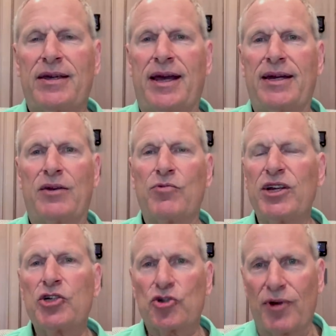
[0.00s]
kind of
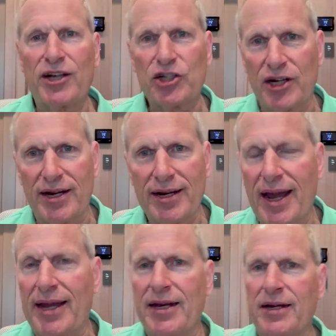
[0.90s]
retrenching
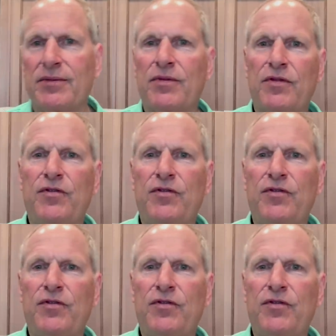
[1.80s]
kind of